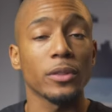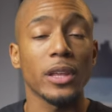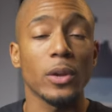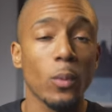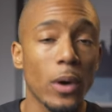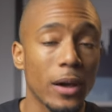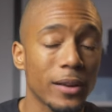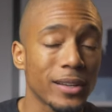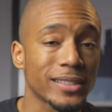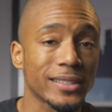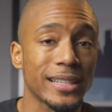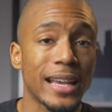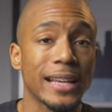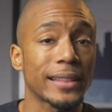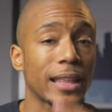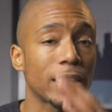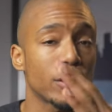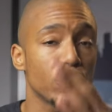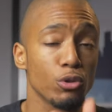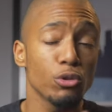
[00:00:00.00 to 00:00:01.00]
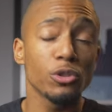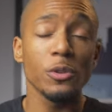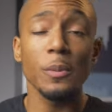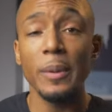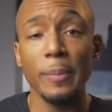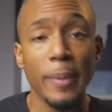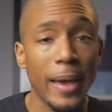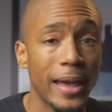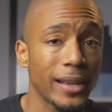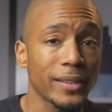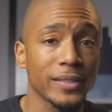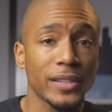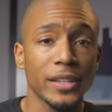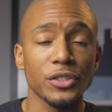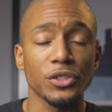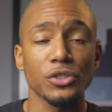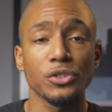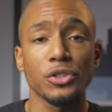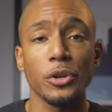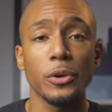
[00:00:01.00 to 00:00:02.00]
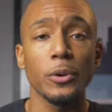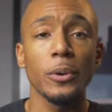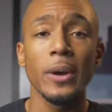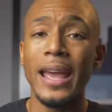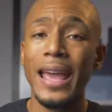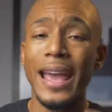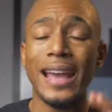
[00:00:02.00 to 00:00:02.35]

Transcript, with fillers: and wellness tech that you should be paying attention to.